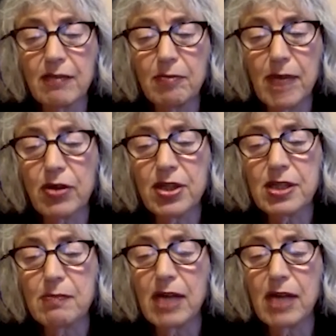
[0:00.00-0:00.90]

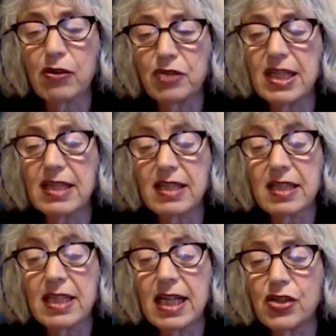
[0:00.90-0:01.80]
mouth-to-mouth
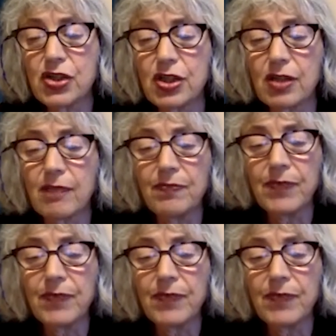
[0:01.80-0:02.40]
resuscitation.